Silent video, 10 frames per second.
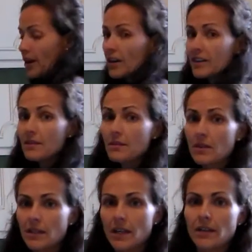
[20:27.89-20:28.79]
I already
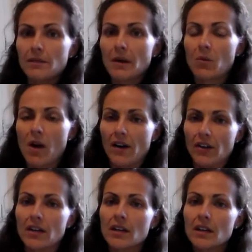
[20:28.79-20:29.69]
heated my
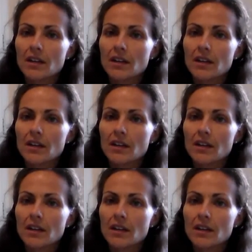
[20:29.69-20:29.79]
water.